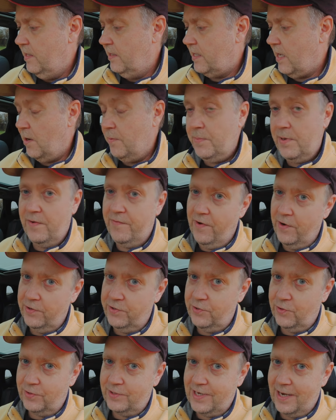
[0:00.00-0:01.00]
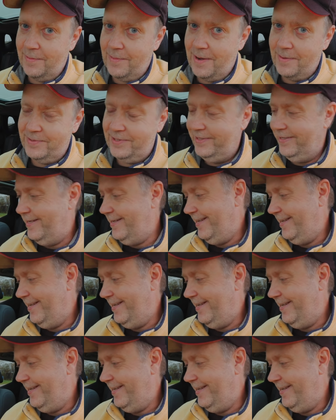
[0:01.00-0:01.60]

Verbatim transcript: That would be a very short time lapse.